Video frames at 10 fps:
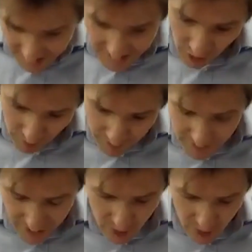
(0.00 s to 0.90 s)
comes
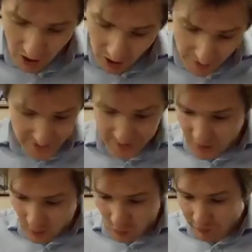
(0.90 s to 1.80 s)
to us
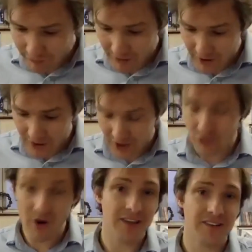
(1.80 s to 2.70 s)
to offer
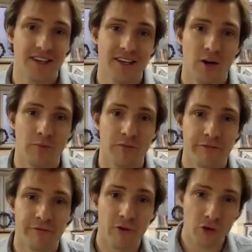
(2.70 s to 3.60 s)
grace. He comes
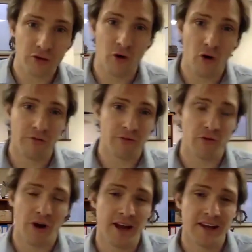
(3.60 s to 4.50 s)
full of
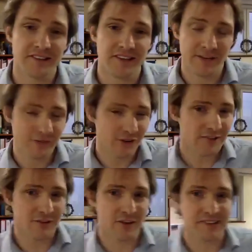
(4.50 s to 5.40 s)
grace. And if you
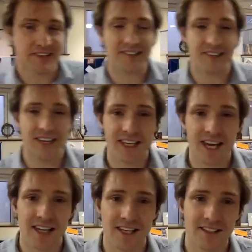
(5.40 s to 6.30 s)
look at verse 16
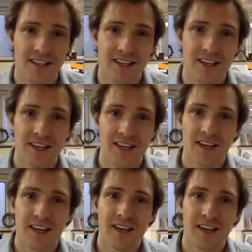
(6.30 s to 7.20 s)
again,
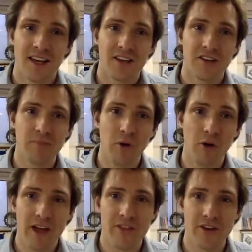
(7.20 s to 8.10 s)
you spot
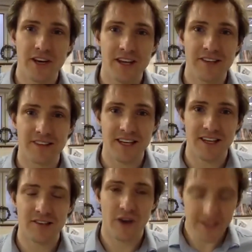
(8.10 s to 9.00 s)
there that it
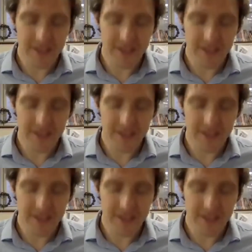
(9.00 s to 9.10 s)
is grace